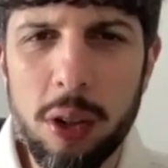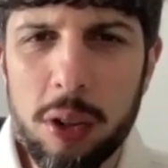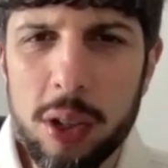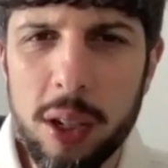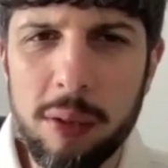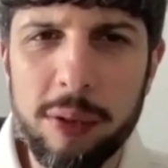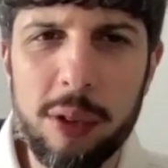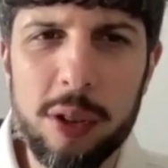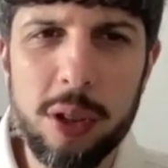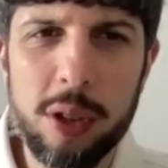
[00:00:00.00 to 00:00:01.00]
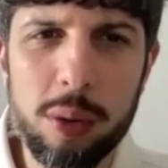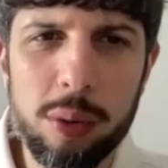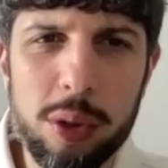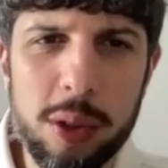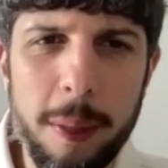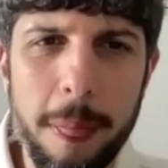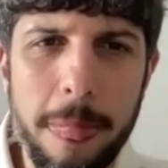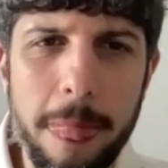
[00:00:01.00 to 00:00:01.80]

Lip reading: looking for a solution.